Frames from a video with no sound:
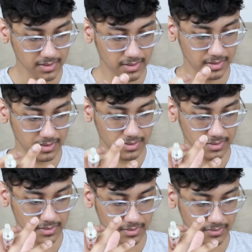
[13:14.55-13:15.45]

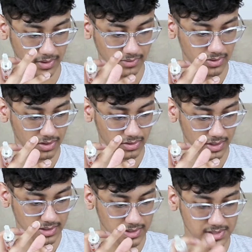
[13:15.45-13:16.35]
the whenever you
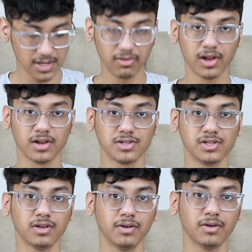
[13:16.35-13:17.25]
are in this devil
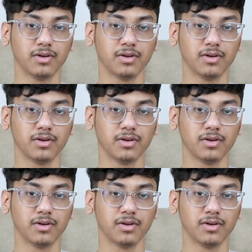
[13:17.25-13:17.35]
energy